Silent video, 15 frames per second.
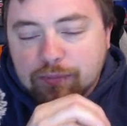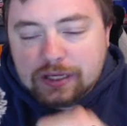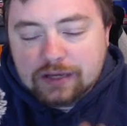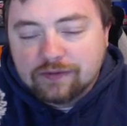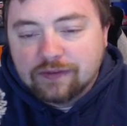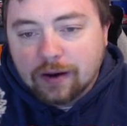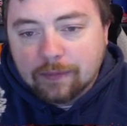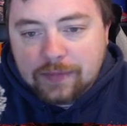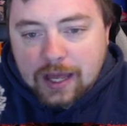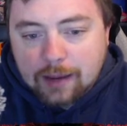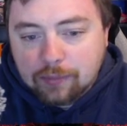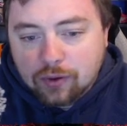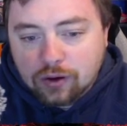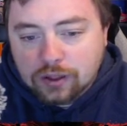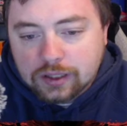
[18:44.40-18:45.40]
beef up
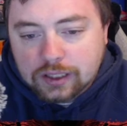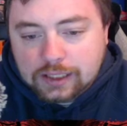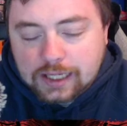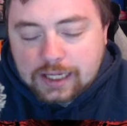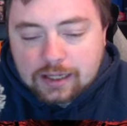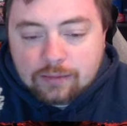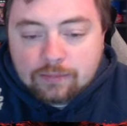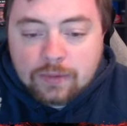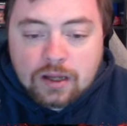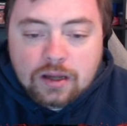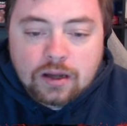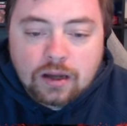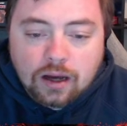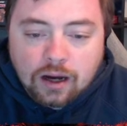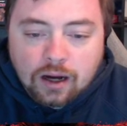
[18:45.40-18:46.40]
that part of the game.
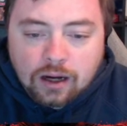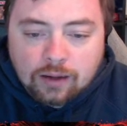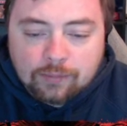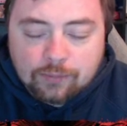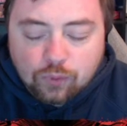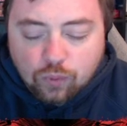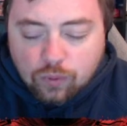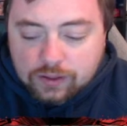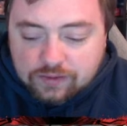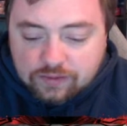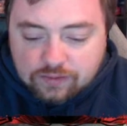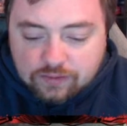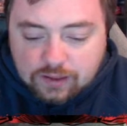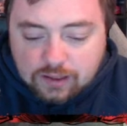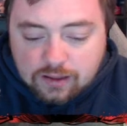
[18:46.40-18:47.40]
But we'll have to
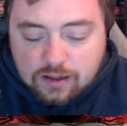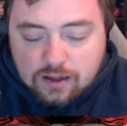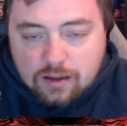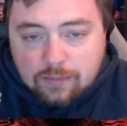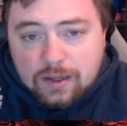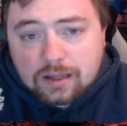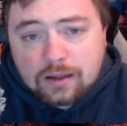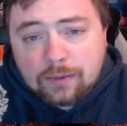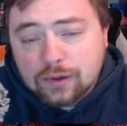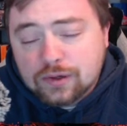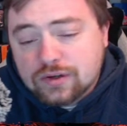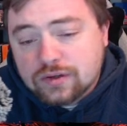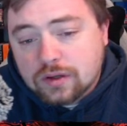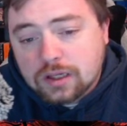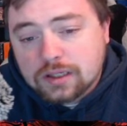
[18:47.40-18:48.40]
see. But yeah, let me know
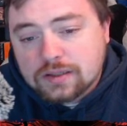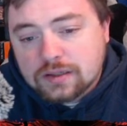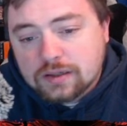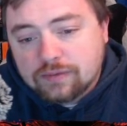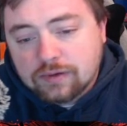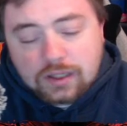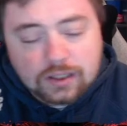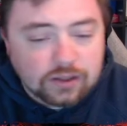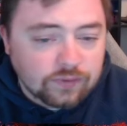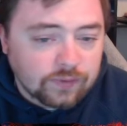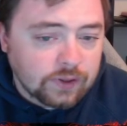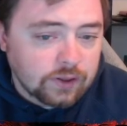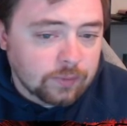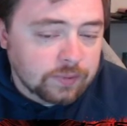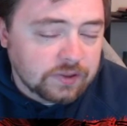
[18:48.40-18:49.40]
what your thoughts. If you like this
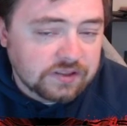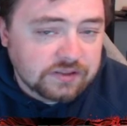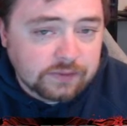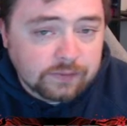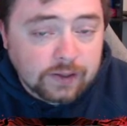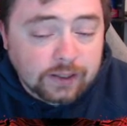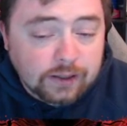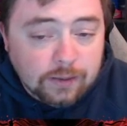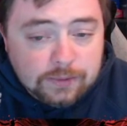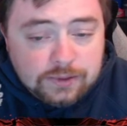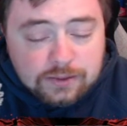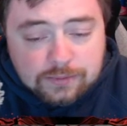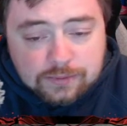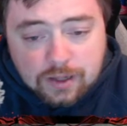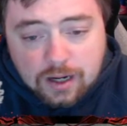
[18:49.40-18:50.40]
video, please leave a like, comment,
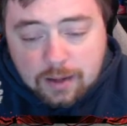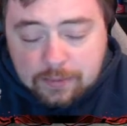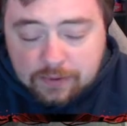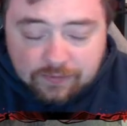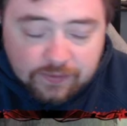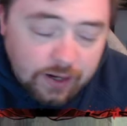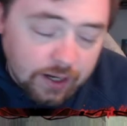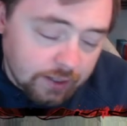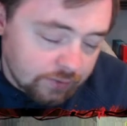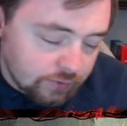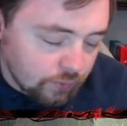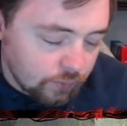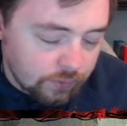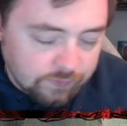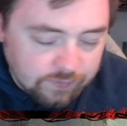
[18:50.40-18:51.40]
subscribe. If not,
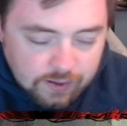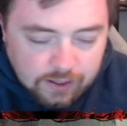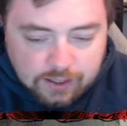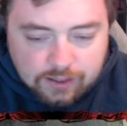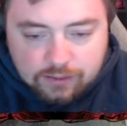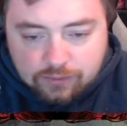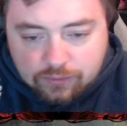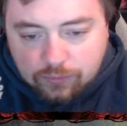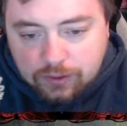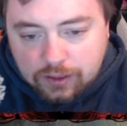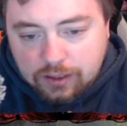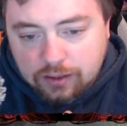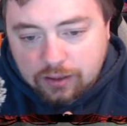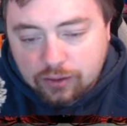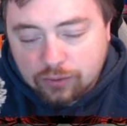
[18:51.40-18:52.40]
totally fine. Totally
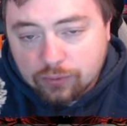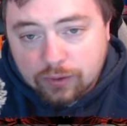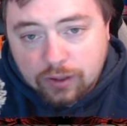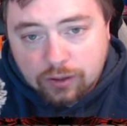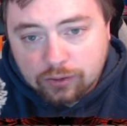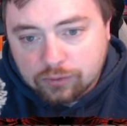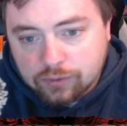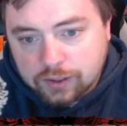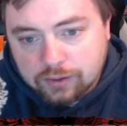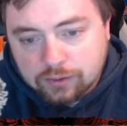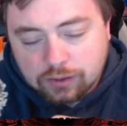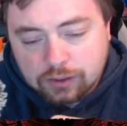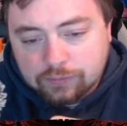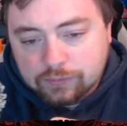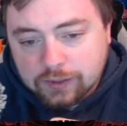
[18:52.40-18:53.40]
get it. Go to another
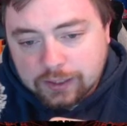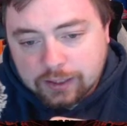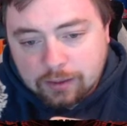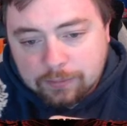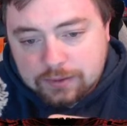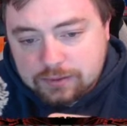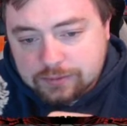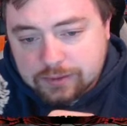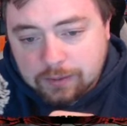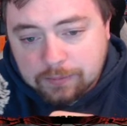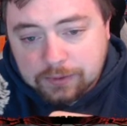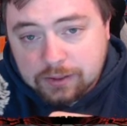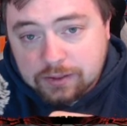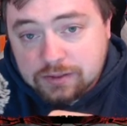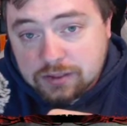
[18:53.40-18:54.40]
creator, leave a like, comment, subscribe
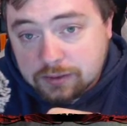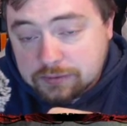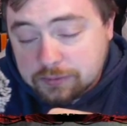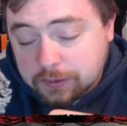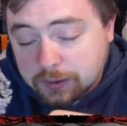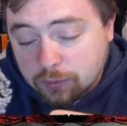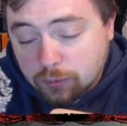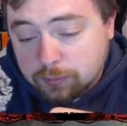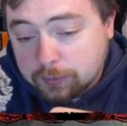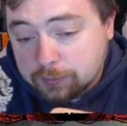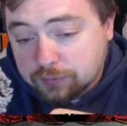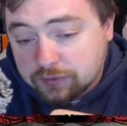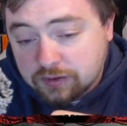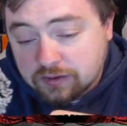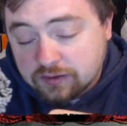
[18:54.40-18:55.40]
on their stuff so we can get more
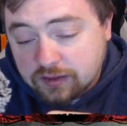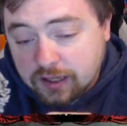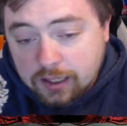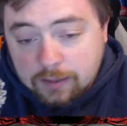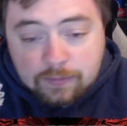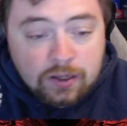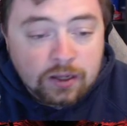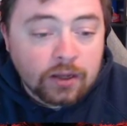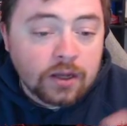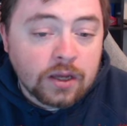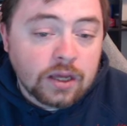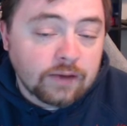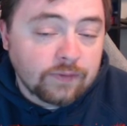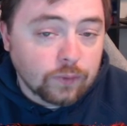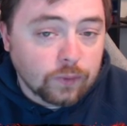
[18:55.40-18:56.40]
people seeing this game.
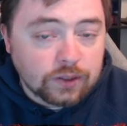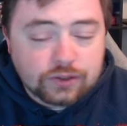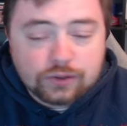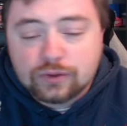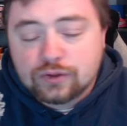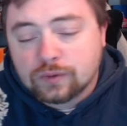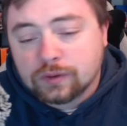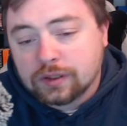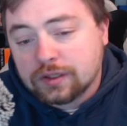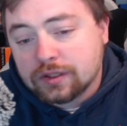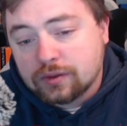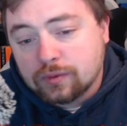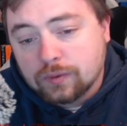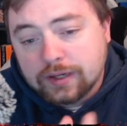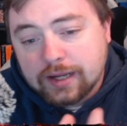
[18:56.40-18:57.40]
If you want to, join the
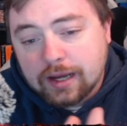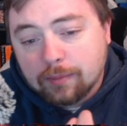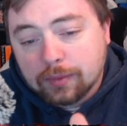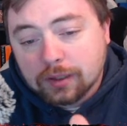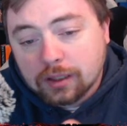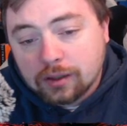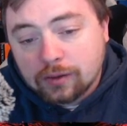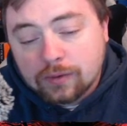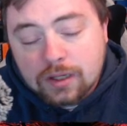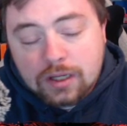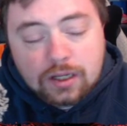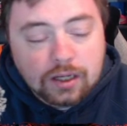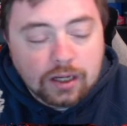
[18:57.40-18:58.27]
Discord down below.